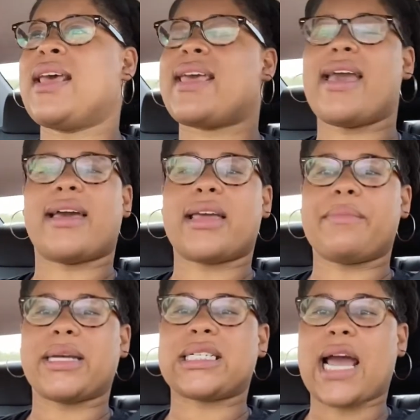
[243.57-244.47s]
yeah, getting
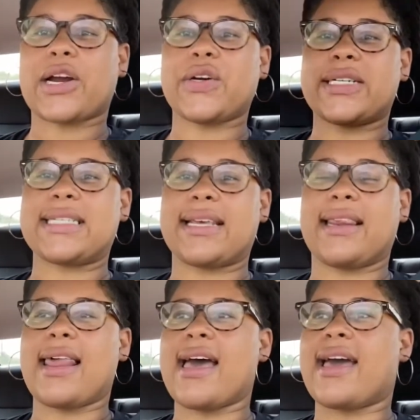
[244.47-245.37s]
my chakras
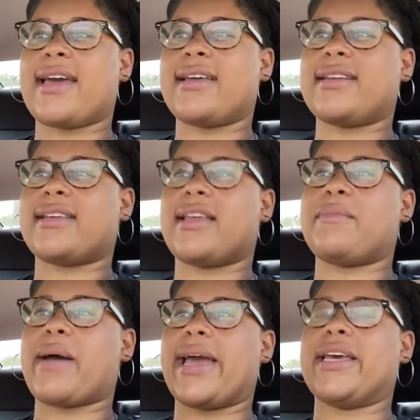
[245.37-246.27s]
in line and getting
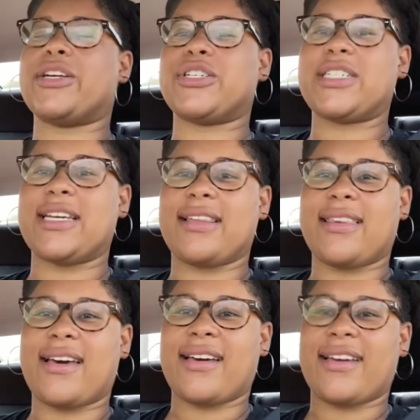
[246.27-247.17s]
my energy in
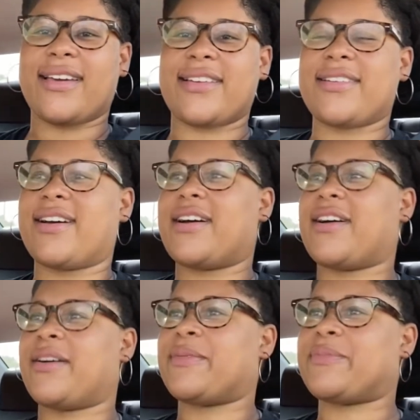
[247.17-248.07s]
line.
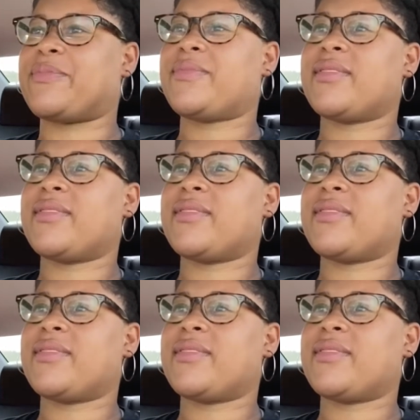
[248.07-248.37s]
Um,